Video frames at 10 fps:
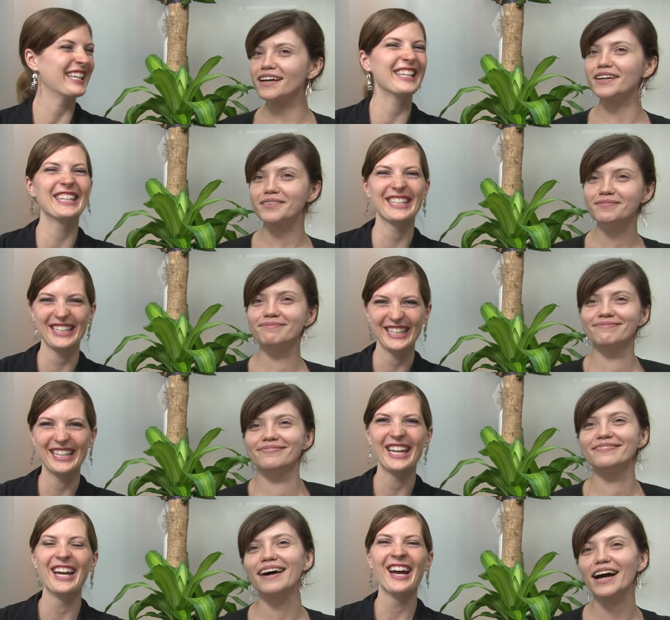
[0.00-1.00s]
Speaker 1: yeah.
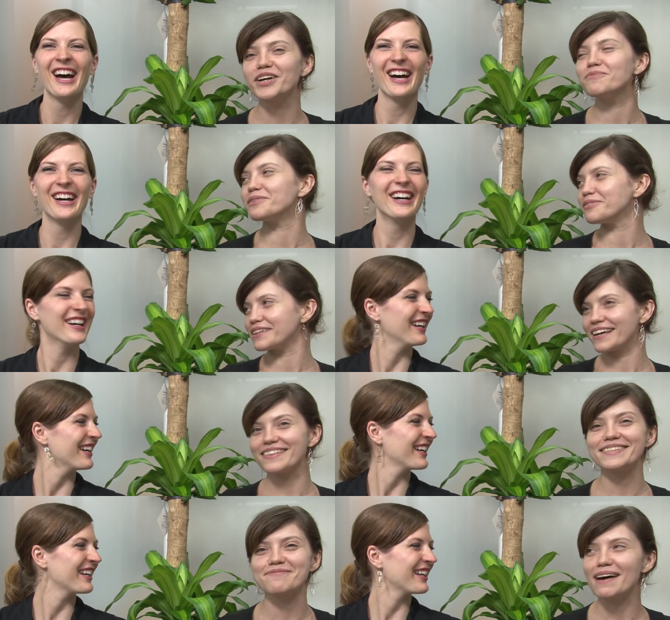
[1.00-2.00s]
I hope you won't get the
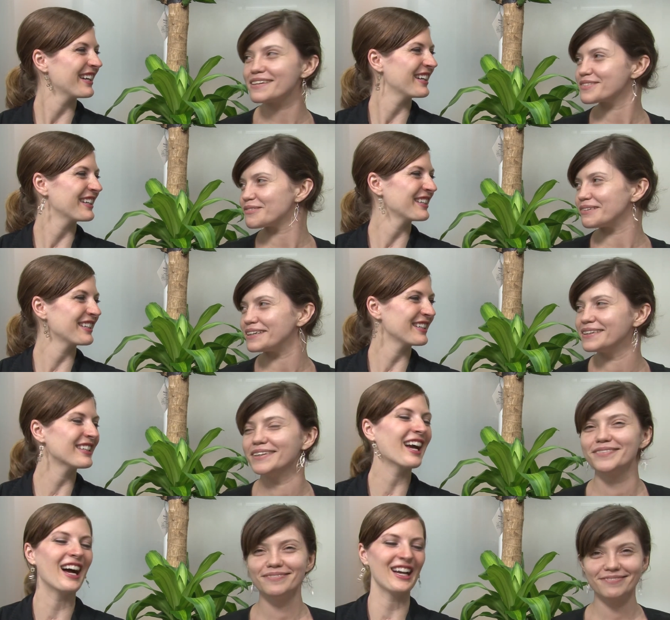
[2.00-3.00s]
Tabasco
Speaker 2: one.
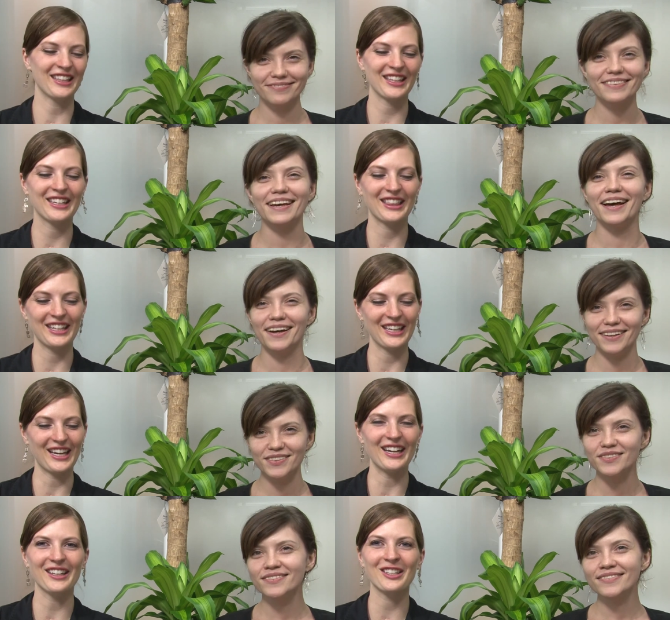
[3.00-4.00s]
Yeah, I think
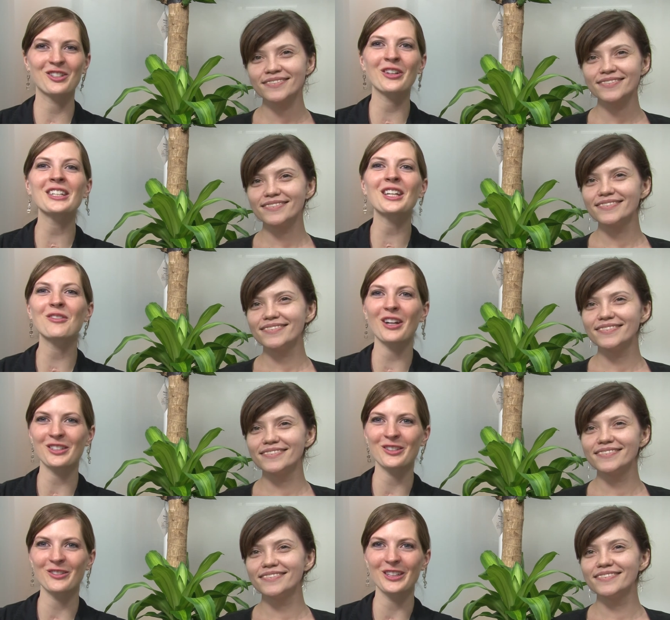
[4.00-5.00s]
the drinking Russian
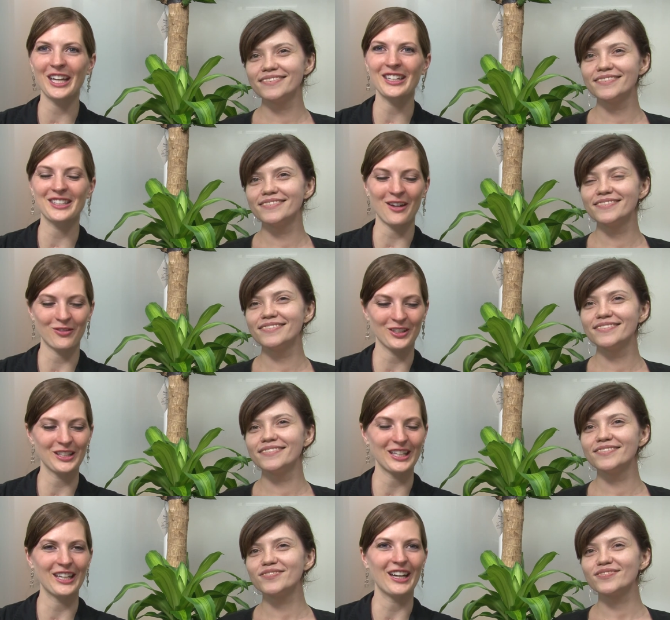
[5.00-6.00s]
roulette
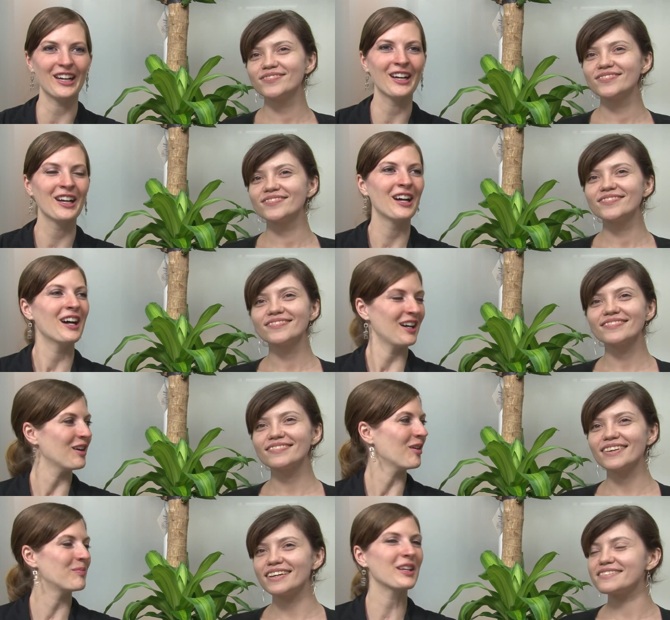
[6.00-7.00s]
definitely... A
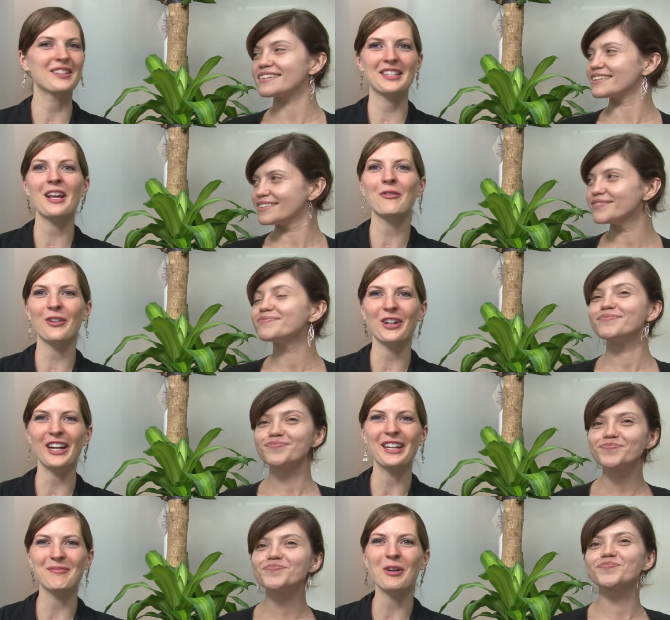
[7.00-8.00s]
bit safer
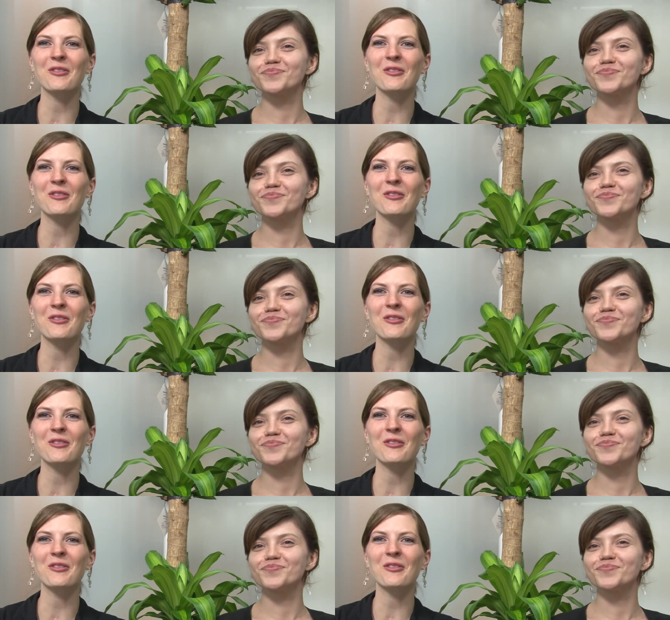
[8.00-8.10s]
and more